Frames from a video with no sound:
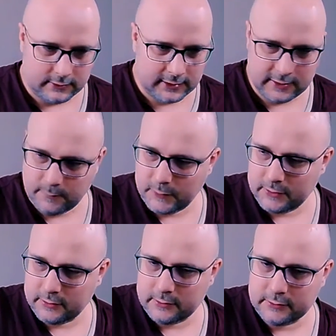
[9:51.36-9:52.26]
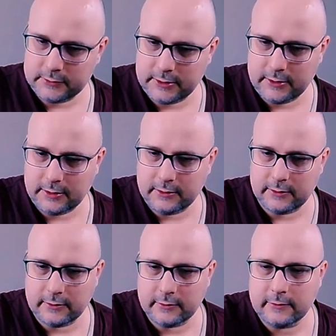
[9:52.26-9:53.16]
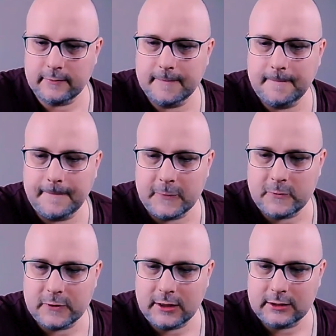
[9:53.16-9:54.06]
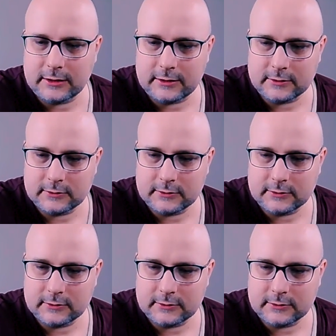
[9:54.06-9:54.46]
and build here. Oh, Dudley.